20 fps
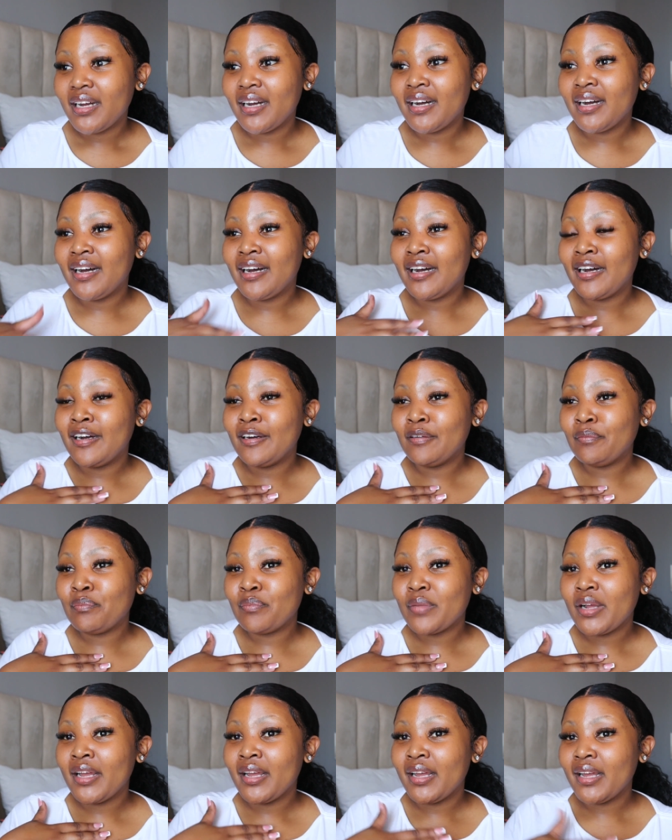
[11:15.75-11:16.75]

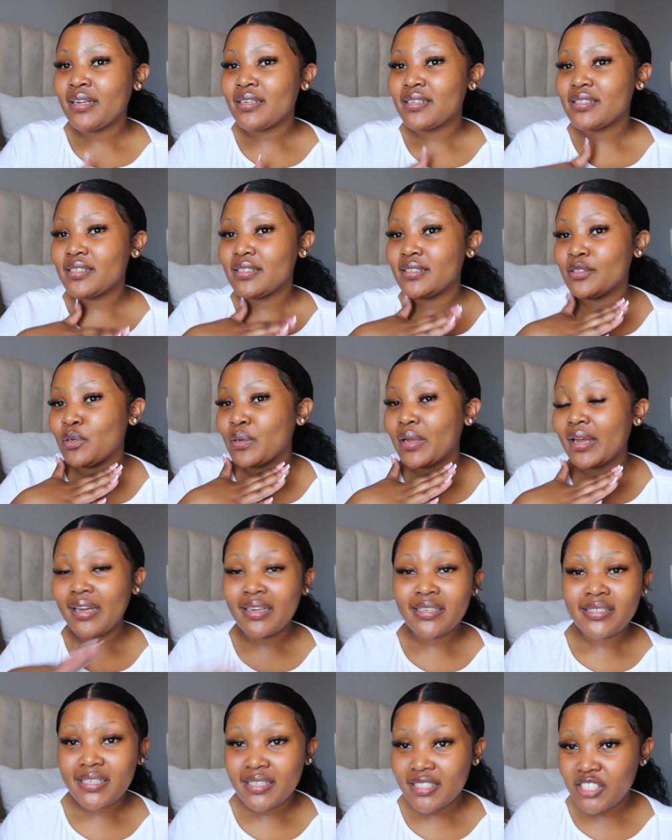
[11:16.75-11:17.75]
and you
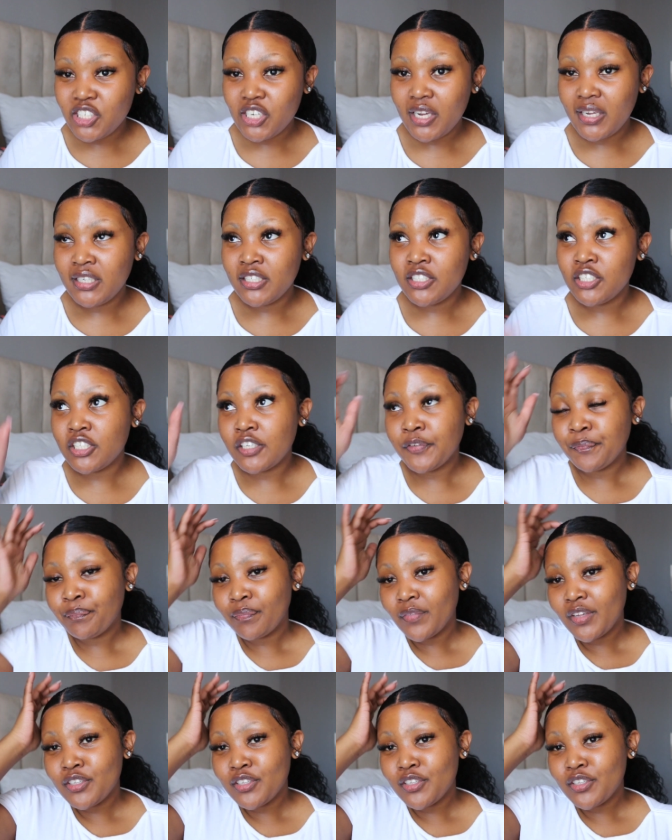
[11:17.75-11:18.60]
can't exchange.